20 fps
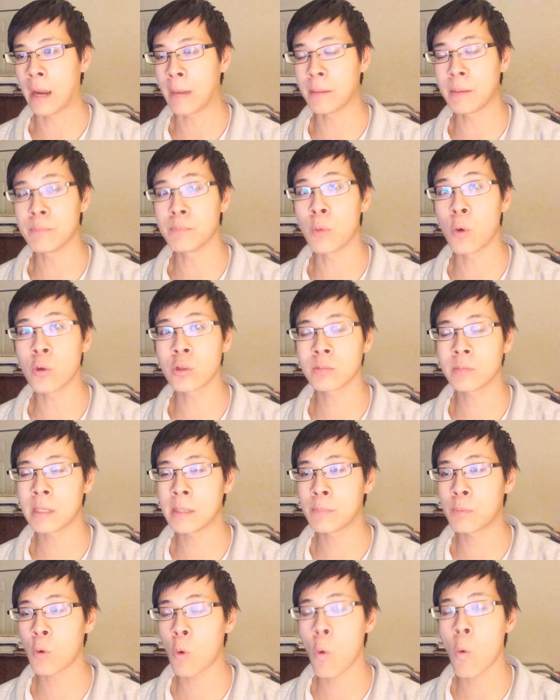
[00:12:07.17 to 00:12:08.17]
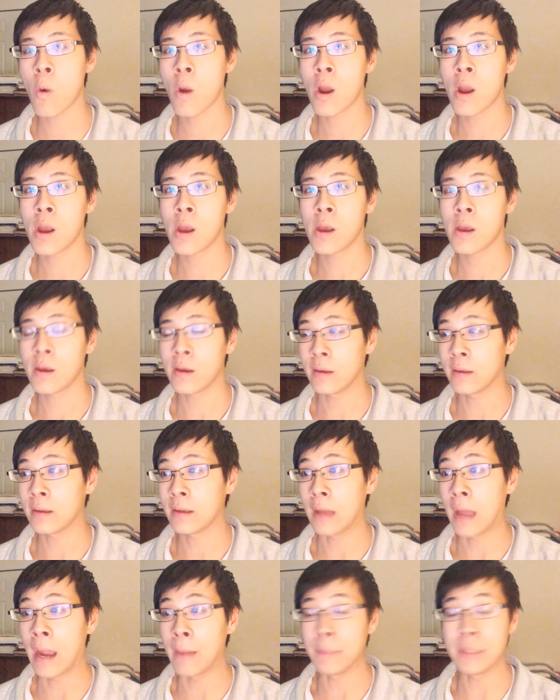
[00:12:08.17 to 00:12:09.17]
I mean, most people
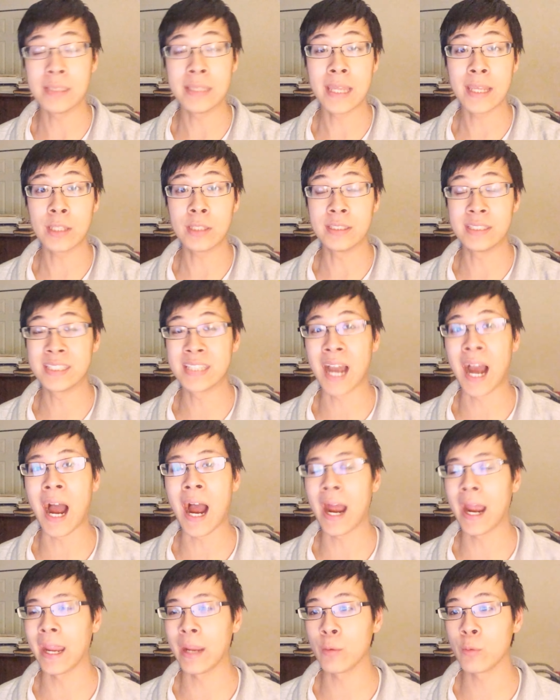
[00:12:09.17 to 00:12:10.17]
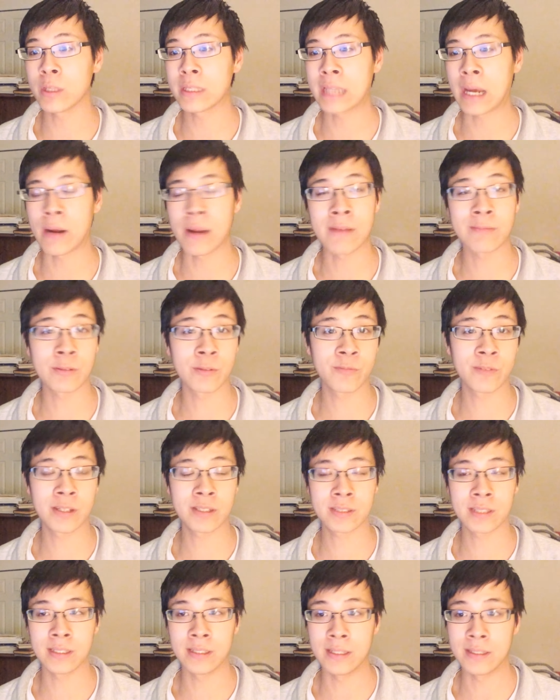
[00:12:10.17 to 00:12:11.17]
I mean, they die without ever
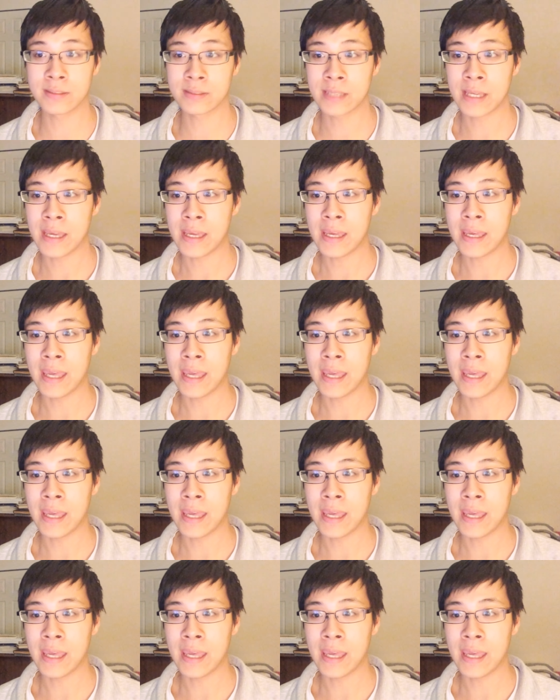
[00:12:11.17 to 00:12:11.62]
fixing this.